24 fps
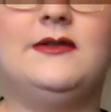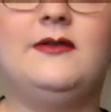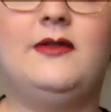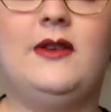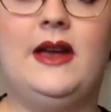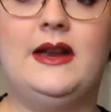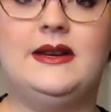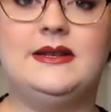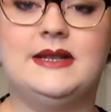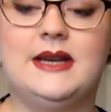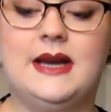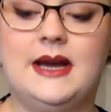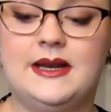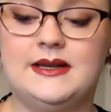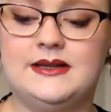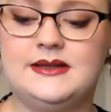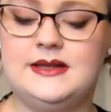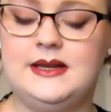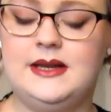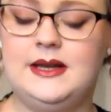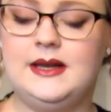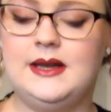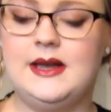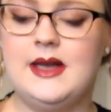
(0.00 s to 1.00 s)

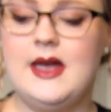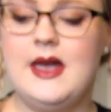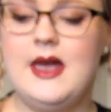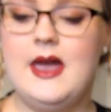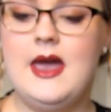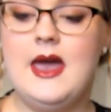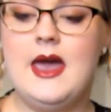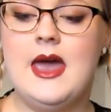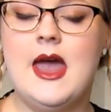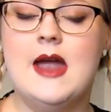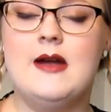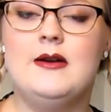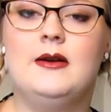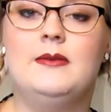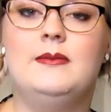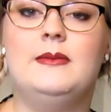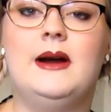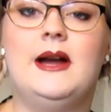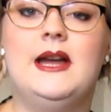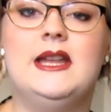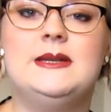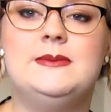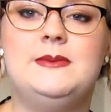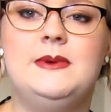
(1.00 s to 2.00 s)
fantastic. It
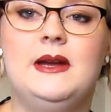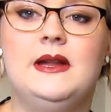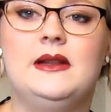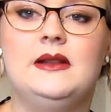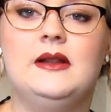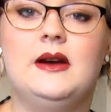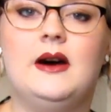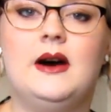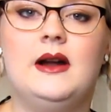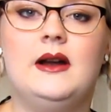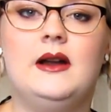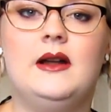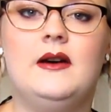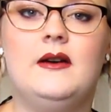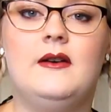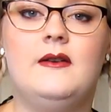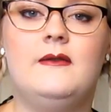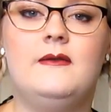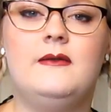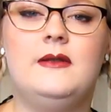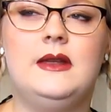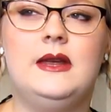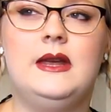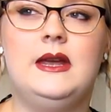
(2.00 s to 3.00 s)
reminds me a lot
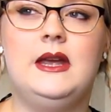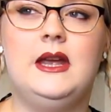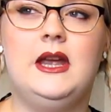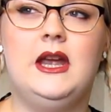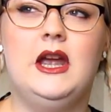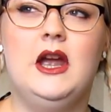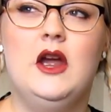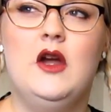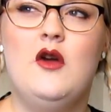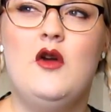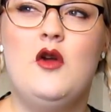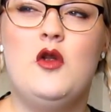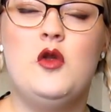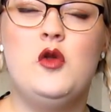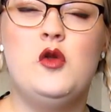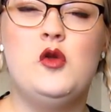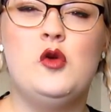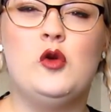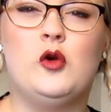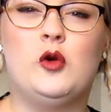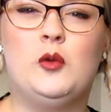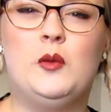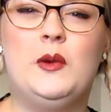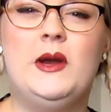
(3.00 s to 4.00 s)
of the
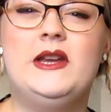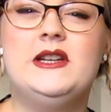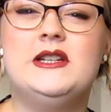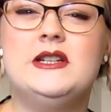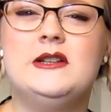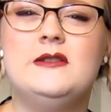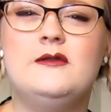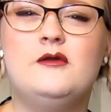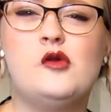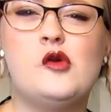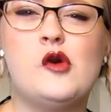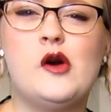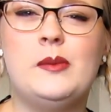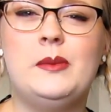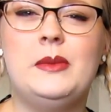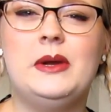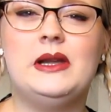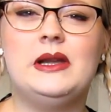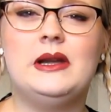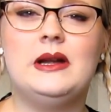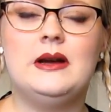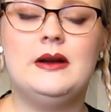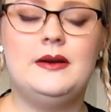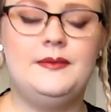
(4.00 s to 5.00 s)
Norwegian
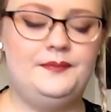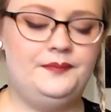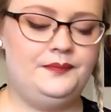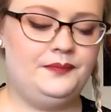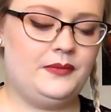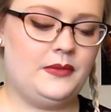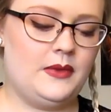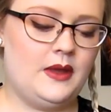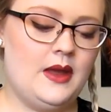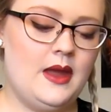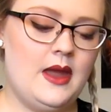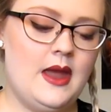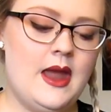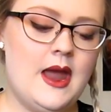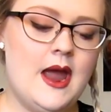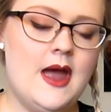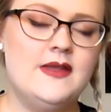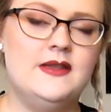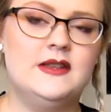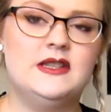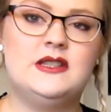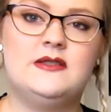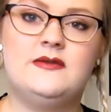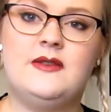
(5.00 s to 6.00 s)
formula.
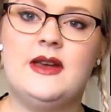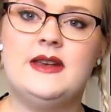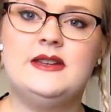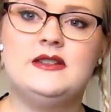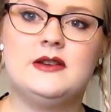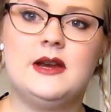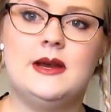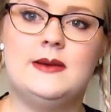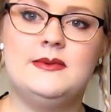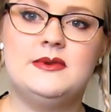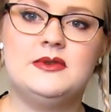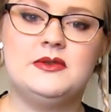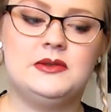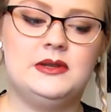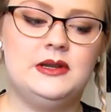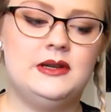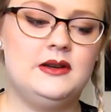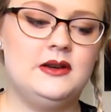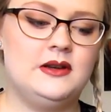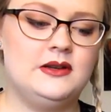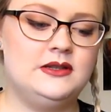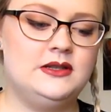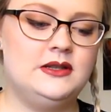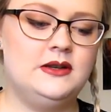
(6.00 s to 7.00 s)
And this face cream is really
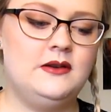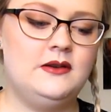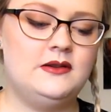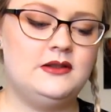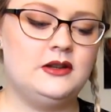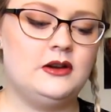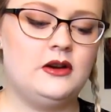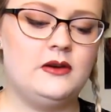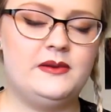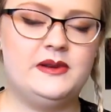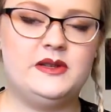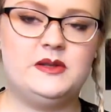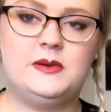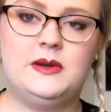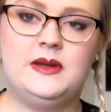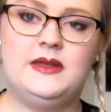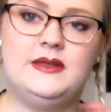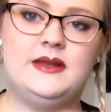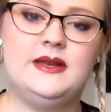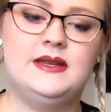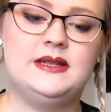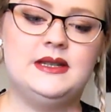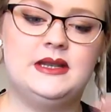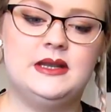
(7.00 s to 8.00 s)
good too. So I go
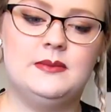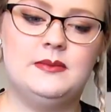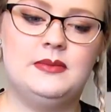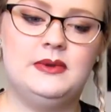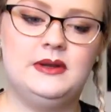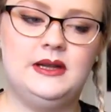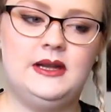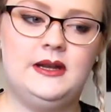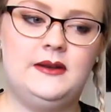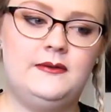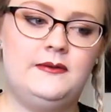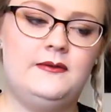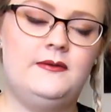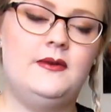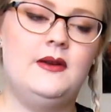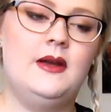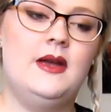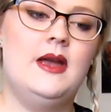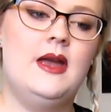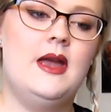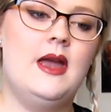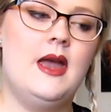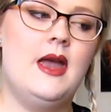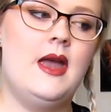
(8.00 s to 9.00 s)
between this and the Belif.
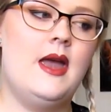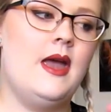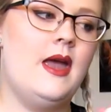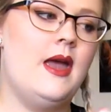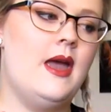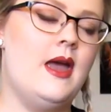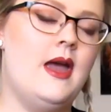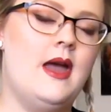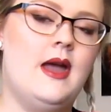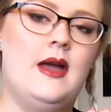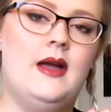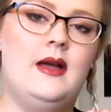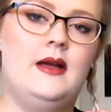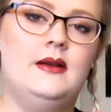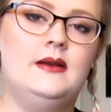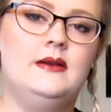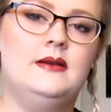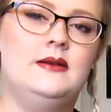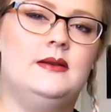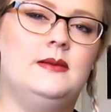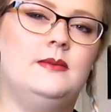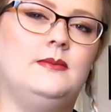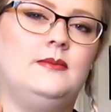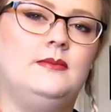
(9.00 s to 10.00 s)

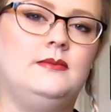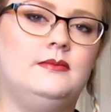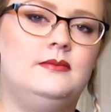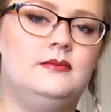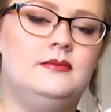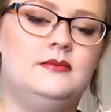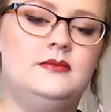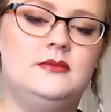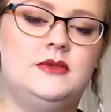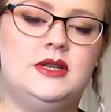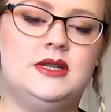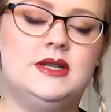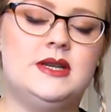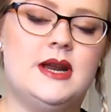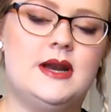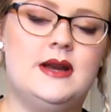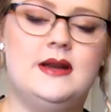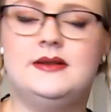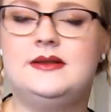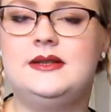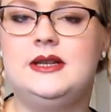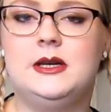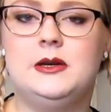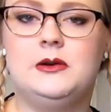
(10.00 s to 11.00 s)
And just kind
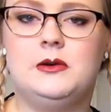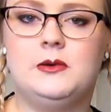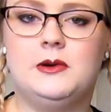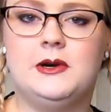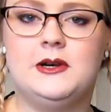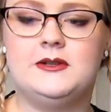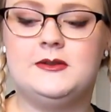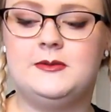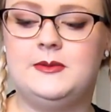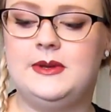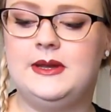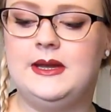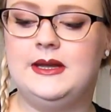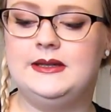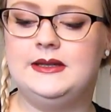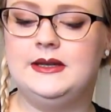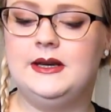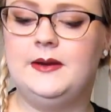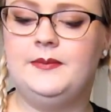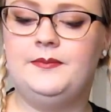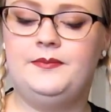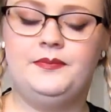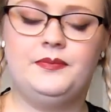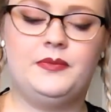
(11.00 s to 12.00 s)
of seeing what works for me that day.